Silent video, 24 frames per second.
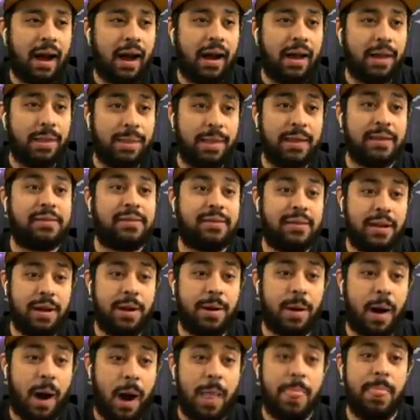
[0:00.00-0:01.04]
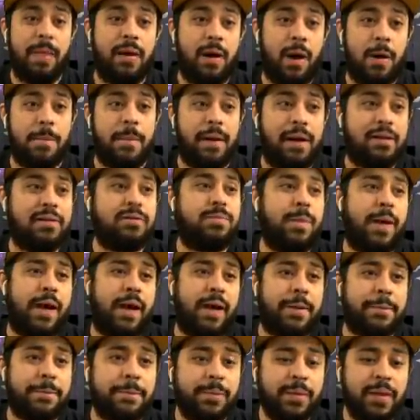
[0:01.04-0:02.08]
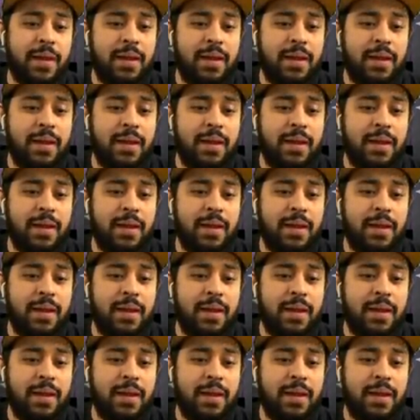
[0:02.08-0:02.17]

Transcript: uh, this year on the no money spent.